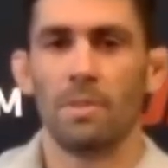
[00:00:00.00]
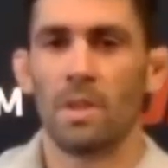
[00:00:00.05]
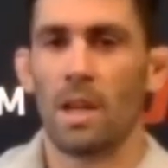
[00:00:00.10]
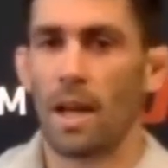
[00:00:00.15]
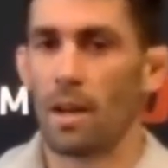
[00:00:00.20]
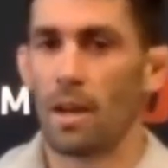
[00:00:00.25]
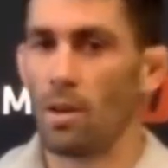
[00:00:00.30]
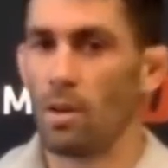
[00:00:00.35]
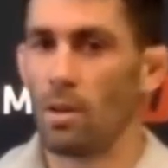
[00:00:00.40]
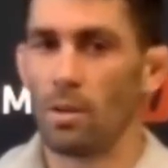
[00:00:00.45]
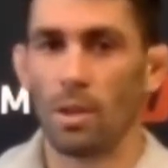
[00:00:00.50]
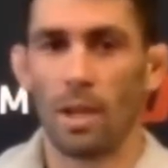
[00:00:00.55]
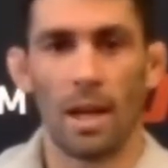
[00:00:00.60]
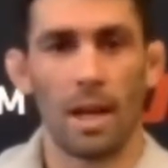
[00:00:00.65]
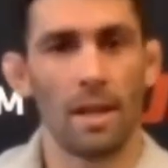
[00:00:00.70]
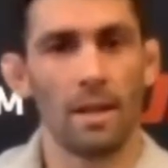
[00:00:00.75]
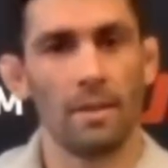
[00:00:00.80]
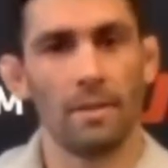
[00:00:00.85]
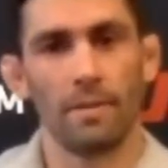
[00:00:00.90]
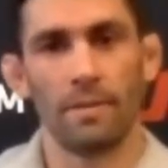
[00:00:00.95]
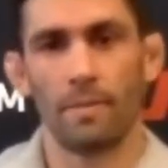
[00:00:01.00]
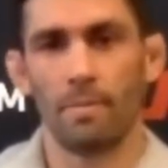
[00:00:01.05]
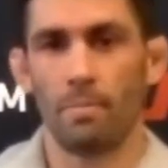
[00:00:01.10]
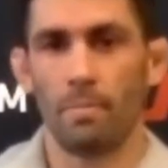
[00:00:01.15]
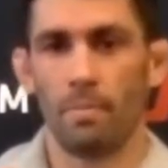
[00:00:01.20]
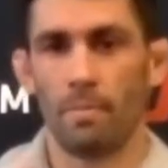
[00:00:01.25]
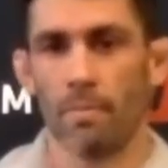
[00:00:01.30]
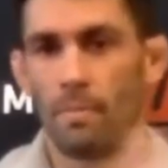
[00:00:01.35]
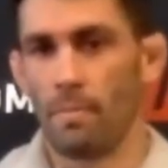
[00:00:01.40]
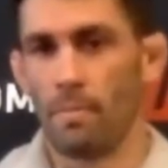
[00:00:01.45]
Not a whole lot of
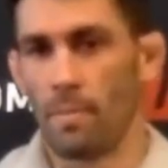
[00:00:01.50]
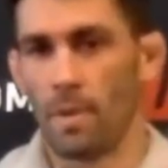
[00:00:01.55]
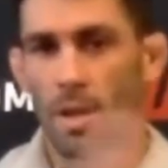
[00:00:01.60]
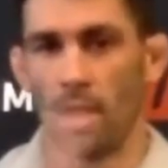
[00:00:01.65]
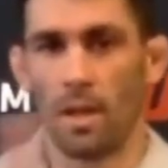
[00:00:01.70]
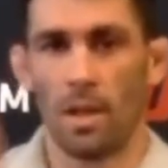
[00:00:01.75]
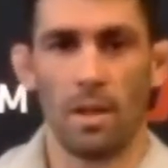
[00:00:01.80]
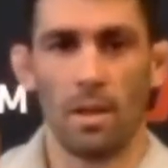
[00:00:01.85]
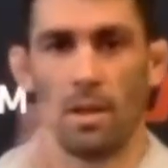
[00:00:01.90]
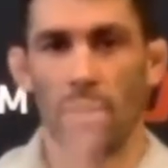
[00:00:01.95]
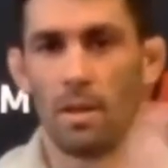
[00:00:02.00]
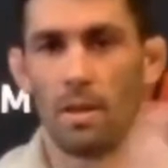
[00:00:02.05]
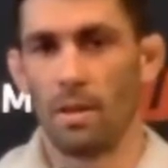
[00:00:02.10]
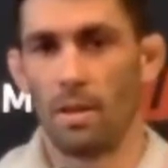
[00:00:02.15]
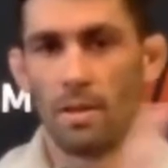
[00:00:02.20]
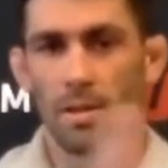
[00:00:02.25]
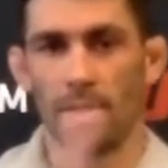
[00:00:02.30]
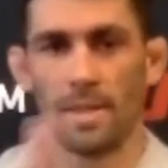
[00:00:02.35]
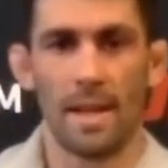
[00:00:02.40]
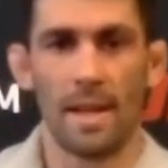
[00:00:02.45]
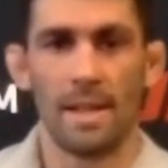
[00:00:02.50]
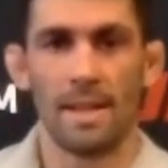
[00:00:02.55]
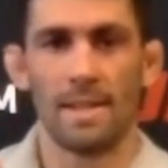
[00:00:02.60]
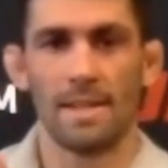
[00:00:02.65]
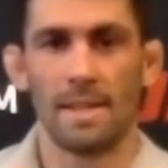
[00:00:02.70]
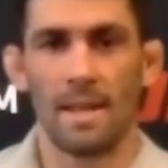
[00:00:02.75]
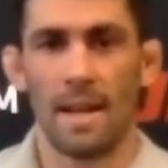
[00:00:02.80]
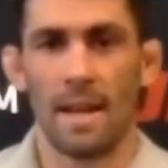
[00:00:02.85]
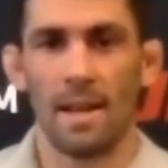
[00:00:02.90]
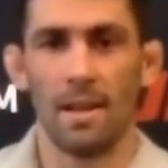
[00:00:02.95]
uh, side to
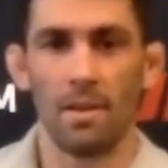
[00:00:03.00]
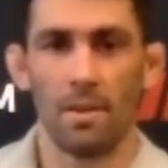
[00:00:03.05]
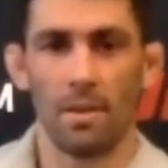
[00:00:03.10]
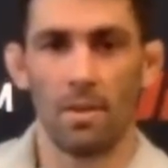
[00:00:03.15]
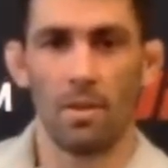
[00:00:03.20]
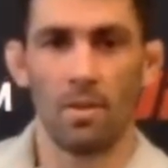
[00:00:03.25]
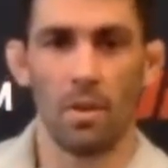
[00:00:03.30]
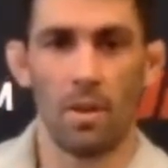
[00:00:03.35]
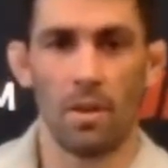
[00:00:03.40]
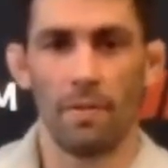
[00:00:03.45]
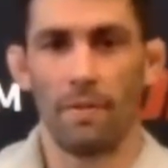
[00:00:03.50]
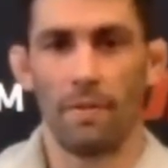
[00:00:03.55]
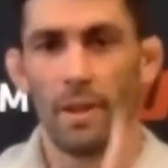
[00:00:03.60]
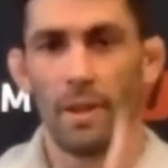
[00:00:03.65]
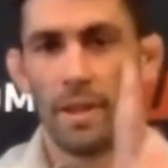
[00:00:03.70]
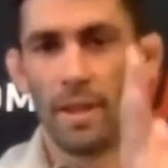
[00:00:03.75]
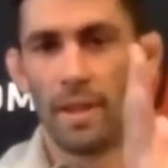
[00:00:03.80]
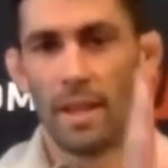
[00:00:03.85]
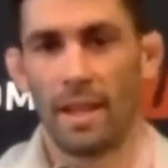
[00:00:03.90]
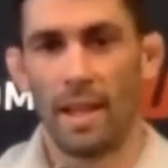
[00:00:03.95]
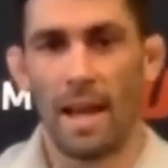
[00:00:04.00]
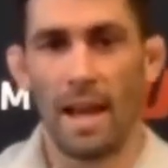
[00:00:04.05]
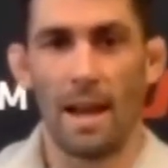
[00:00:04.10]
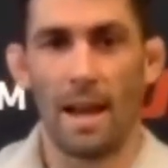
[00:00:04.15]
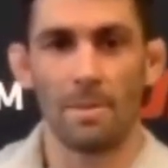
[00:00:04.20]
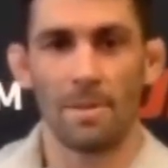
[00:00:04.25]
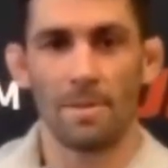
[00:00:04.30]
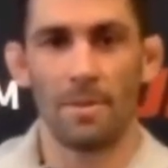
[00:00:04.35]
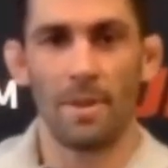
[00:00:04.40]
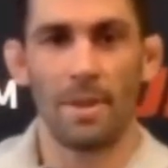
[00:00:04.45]
side or filling the
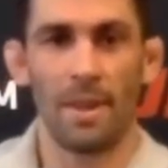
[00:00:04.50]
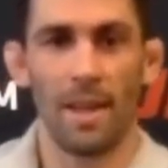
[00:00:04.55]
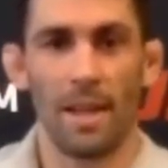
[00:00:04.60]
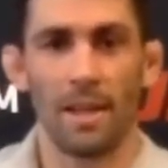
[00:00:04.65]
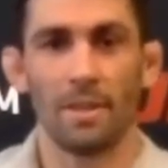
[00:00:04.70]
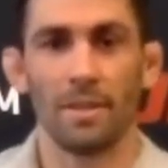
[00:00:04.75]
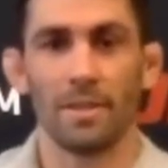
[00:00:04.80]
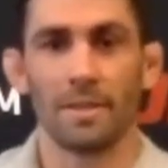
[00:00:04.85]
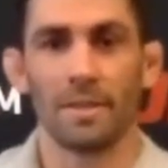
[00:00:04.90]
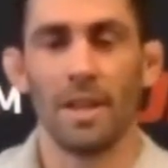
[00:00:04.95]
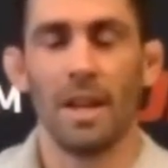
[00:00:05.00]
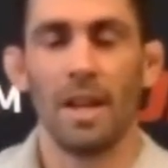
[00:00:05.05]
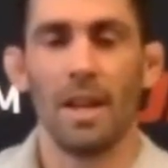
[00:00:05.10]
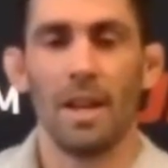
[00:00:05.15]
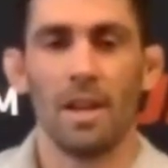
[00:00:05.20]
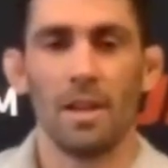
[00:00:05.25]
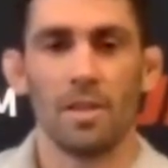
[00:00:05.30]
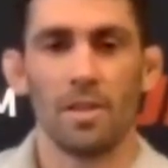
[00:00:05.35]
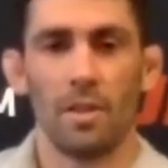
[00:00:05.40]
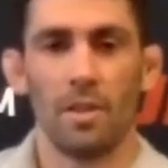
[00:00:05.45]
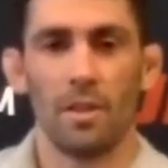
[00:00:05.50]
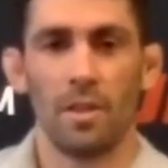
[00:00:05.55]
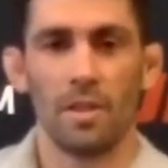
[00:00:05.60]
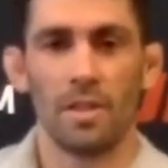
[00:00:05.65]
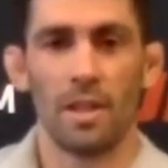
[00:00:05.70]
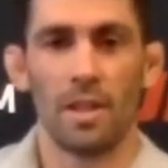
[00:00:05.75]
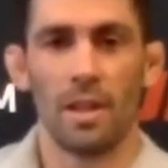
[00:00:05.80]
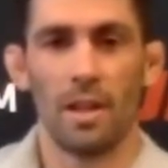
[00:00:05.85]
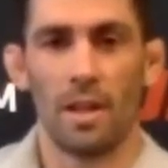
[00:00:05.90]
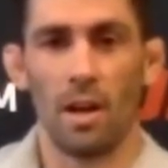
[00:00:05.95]
gaps with angles. So
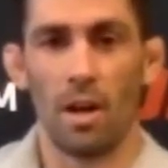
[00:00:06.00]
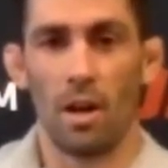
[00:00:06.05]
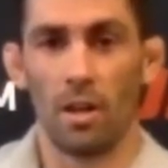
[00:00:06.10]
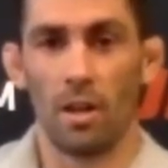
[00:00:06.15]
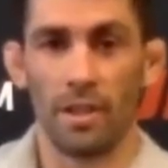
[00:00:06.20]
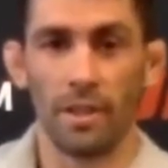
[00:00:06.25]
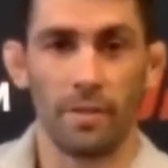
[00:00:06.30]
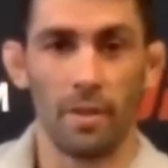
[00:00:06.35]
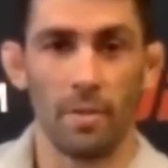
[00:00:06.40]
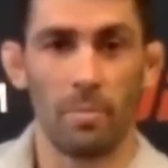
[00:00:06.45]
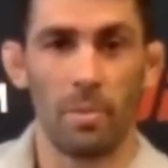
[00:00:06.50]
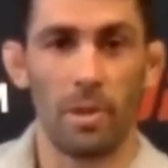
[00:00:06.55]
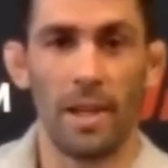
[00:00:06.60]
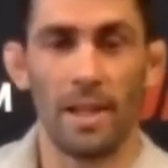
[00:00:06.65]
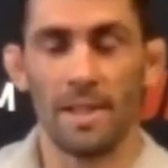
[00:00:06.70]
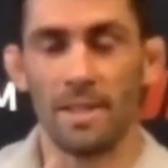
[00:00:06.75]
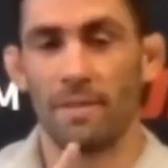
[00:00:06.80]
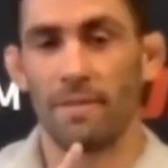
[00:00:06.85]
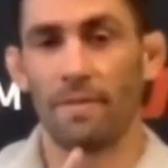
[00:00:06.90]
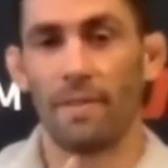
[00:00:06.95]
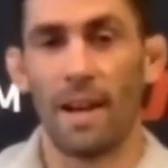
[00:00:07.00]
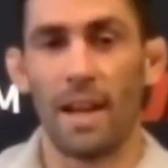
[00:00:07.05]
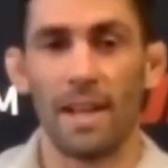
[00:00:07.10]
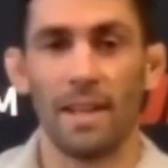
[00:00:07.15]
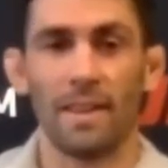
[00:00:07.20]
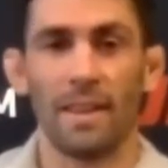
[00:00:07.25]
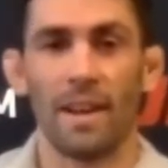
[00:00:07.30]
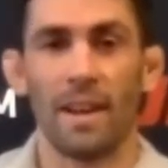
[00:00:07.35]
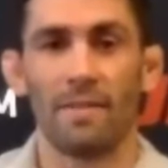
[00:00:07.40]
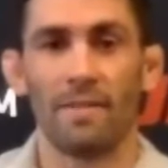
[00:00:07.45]
there's all different planes of
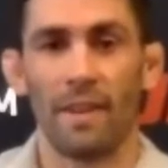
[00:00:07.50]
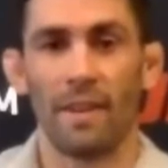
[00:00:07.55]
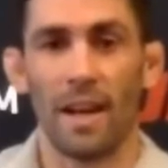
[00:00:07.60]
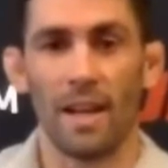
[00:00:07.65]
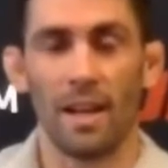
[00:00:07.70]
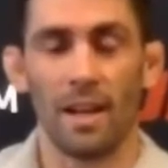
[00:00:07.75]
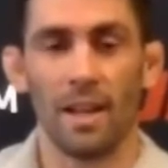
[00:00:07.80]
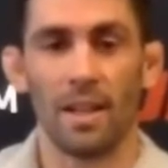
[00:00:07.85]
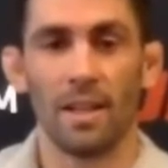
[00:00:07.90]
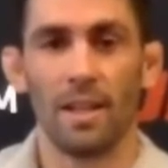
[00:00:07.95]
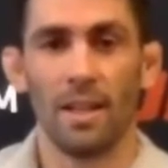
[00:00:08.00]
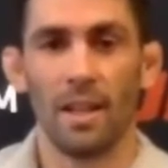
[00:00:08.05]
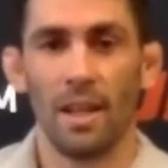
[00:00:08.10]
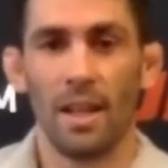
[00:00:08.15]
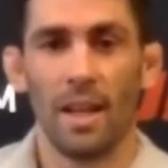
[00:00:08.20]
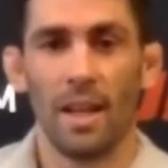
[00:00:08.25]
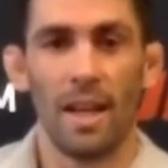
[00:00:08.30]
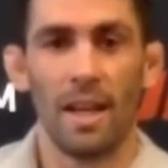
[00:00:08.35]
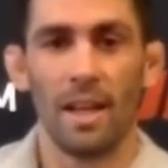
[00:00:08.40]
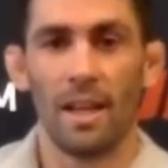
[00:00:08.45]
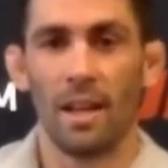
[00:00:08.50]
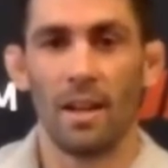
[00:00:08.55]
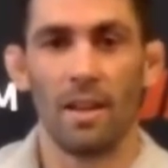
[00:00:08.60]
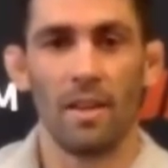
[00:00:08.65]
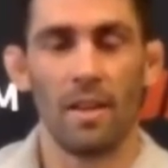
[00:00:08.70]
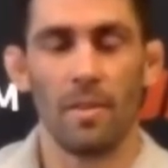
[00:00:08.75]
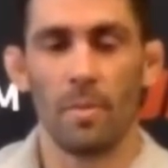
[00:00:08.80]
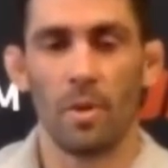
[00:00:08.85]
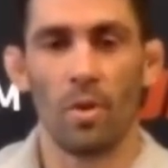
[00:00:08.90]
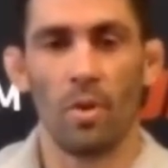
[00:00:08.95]
fighting that I fight on, and none
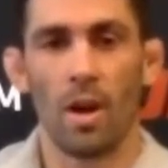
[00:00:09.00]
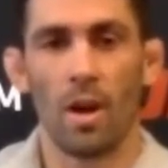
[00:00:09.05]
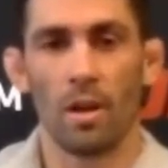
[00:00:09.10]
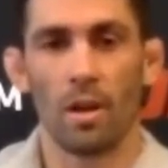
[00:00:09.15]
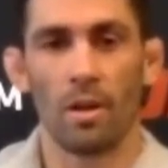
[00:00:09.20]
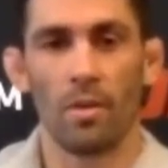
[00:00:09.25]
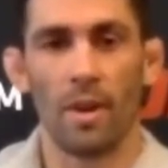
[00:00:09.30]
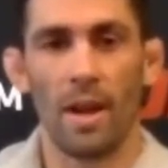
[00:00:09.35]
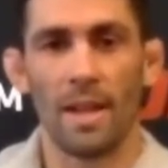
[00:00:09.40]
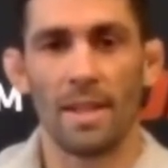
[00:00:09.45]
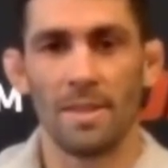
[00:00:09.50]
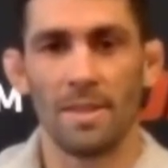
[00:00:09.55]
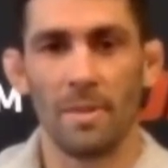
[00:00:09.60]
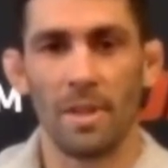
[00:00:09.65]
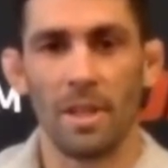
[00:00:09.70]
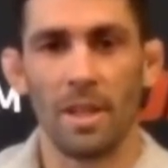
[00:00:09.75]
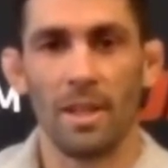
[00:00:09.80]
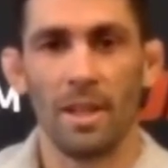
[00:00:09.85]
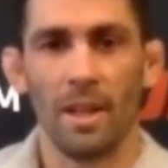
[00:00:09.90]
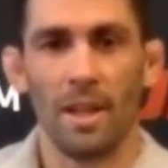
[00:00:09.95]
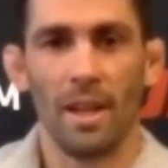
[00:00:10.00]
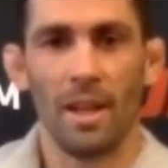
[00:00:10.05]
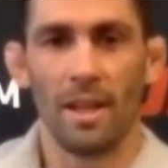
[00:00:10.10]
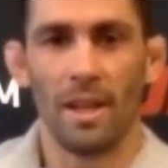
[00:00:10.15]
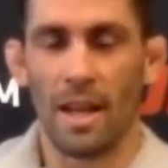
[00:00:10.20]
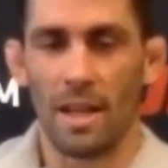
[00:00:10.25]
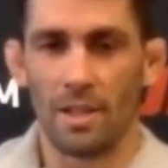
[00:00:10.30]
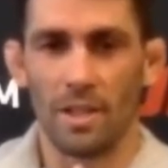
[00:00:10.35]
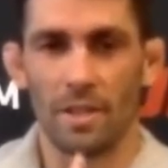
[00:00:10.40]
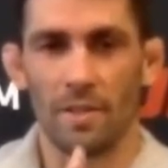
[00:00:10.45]
of them are wrong or right to me,
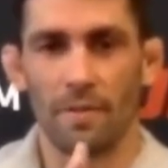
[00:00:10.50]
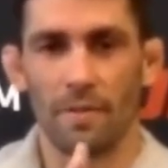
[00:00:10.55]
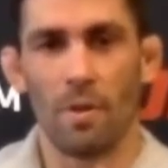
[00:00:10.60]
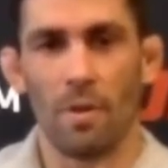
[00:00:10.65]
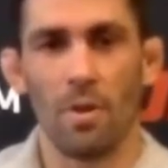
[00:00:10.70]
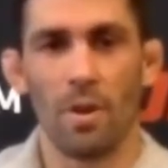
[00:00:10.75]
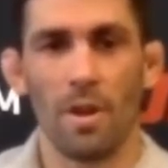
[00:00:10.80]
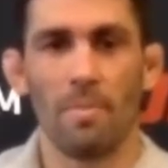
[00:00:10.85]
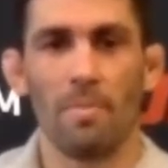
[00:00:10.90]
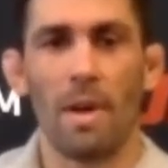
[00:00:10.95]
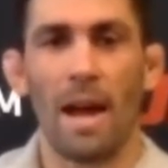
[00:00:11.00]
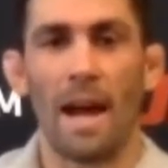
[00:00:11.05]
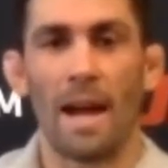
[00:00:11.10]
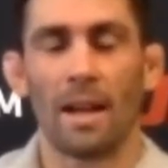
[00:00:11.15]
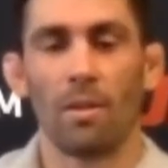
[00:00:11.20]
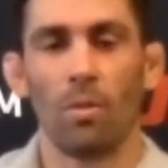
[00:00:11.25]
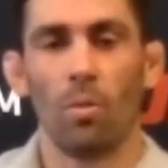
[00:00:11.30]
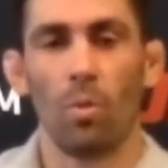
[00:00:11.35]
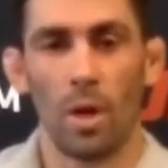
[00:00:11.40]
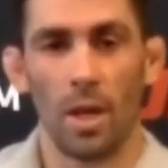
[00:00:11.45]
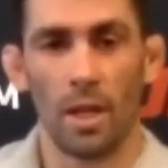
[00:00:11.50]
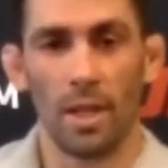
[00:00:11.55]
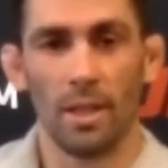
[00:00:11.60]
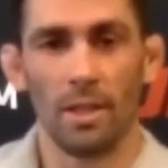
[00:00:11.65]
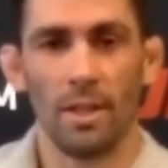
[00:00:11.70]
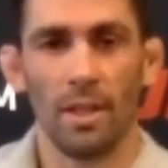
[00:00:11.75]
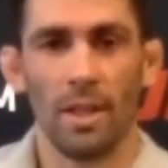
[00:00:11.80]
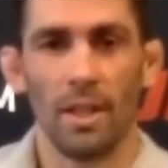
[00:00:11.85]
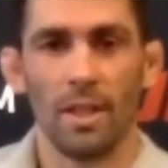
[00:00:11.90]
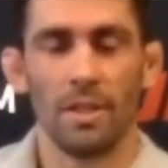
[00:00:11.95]
not just forward and back. One.
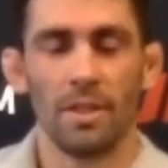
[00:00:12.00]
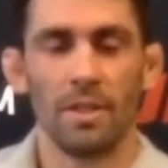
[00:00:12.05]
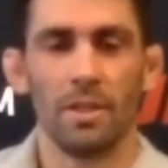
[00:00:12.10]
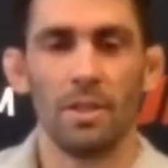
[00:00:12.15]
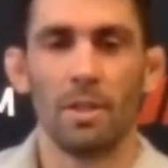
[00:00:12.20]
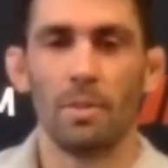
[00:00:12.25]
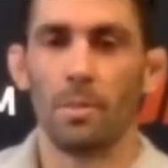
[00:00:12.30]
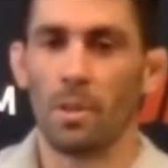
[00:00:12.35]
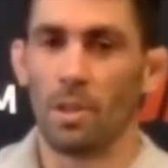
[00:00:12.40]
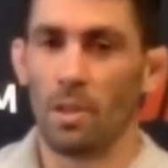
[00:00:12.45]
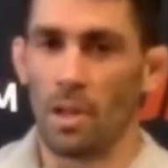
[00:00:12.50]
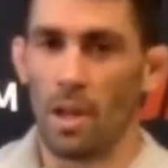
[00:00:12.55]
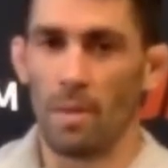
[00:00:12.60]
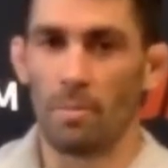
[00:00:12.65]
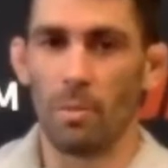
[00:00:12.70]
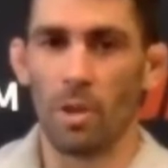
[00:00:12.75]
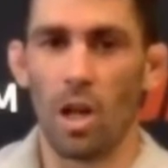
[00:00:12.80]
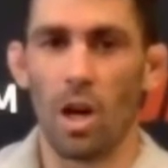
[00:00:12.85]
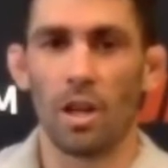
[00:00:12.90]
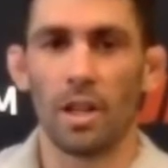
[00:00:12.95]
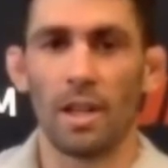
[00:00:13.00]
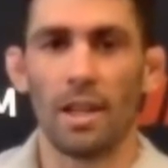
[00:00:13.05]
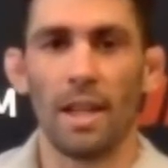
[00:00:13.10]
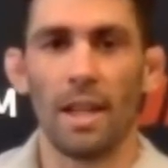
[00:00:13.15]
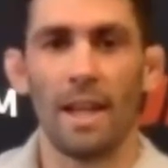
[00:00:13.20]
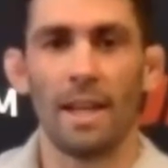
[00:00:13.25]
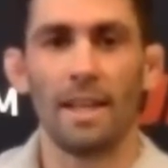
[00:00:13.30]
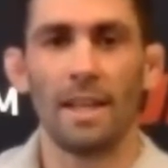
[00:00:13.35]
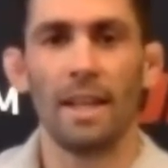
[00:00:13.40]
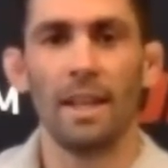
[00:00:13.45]
Two, I'm, a, I'm long and
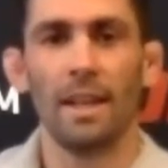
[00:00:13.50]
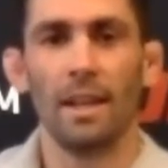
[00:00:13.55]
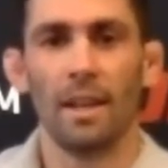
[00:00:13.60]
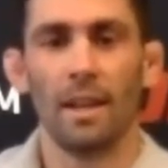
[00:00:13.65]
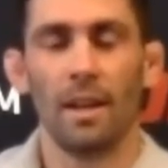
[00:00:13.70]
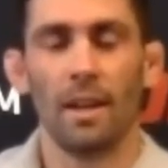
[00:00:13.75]
lanky.